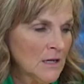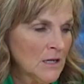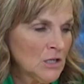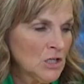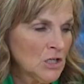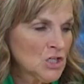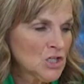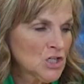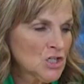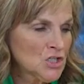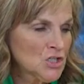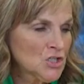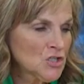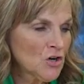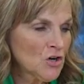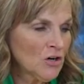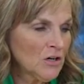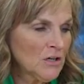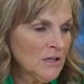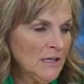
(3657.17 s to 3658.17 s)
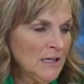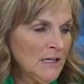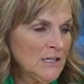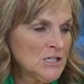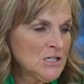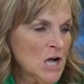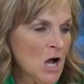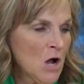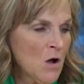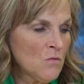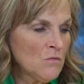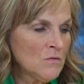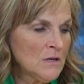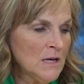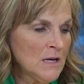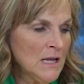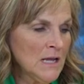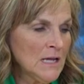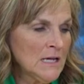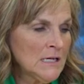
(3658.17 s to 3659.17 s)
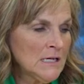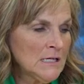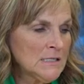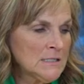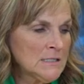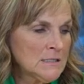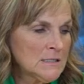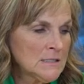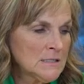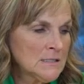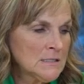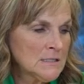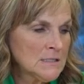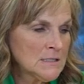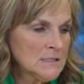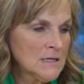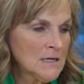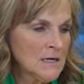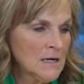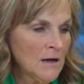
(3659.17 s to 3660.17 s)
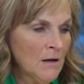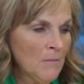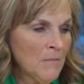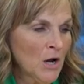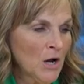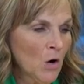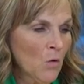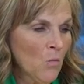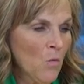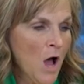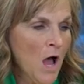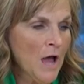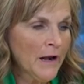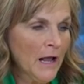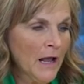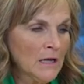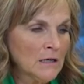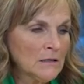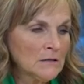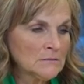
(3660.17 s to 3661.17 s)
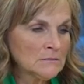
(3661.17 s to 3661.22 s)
You certainly don't need marijuana